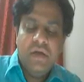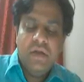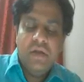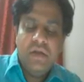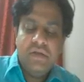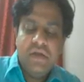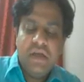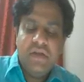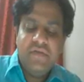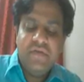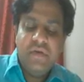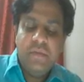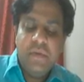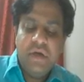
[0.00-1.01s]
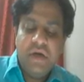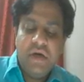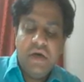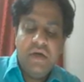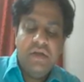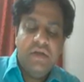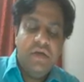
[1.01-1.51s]
This length will be
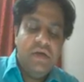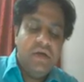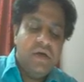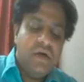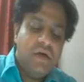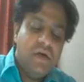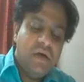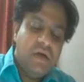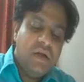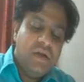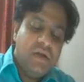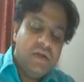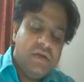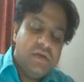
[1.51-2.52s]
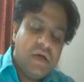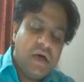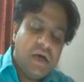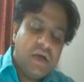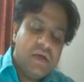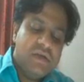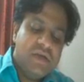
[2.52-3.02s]
rd theta. This
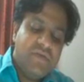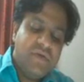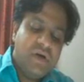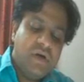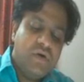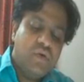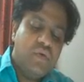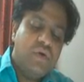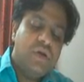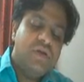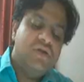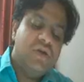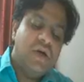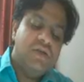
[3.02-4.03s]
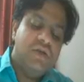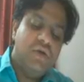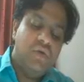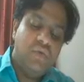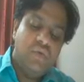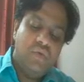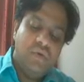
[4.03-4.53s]
arc is having a total charge
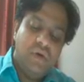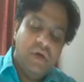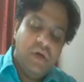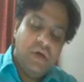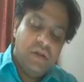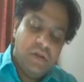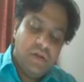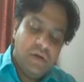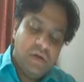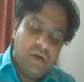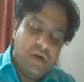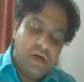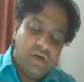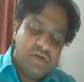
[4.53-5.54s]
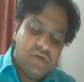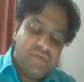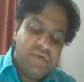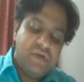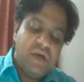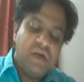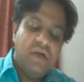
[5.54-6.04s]
q. The radius of
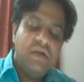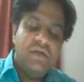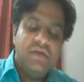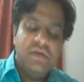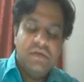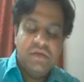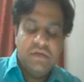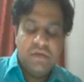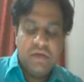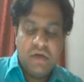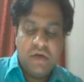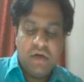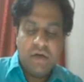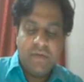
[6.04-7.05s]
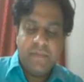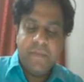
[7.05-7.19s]
this arc is r.